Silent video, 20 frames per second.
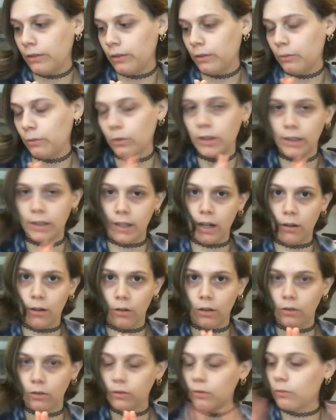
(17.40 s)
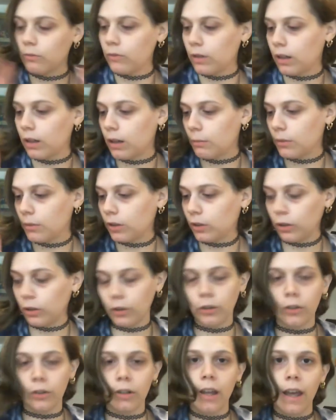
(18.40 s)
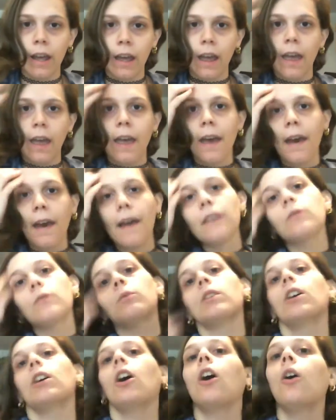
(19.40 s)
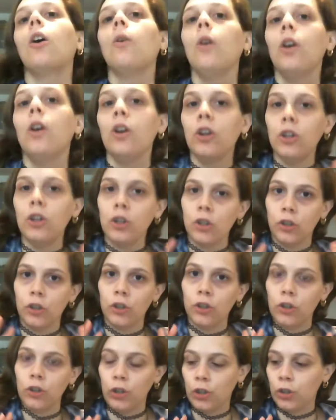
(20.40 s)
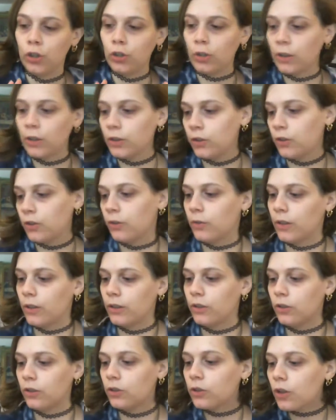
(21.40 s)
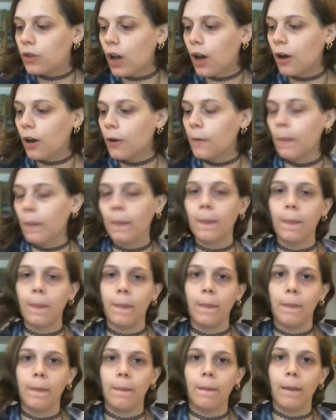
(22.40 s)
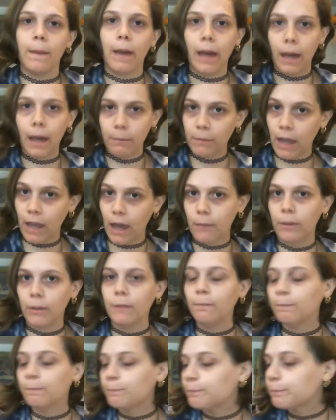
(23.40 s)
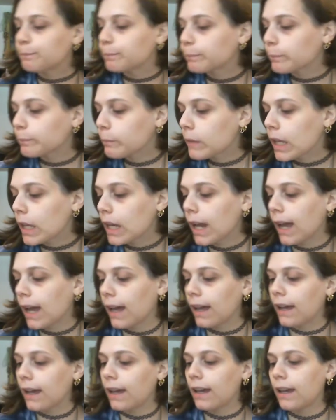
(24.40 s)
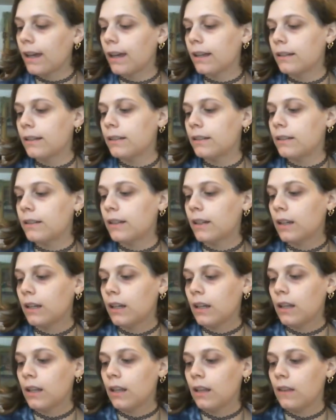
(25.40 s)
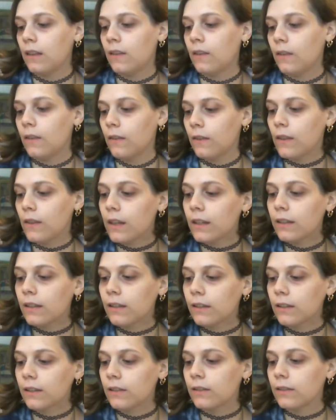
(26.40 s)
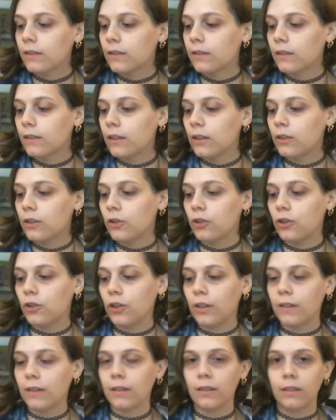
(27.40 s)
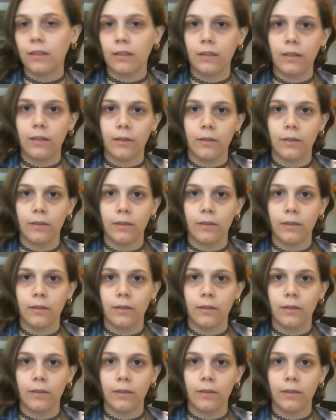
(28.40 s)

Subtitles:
we're going to see how it goes. I'm going to learn as we go. So, let's do this. So, I'm Gabby, and this is just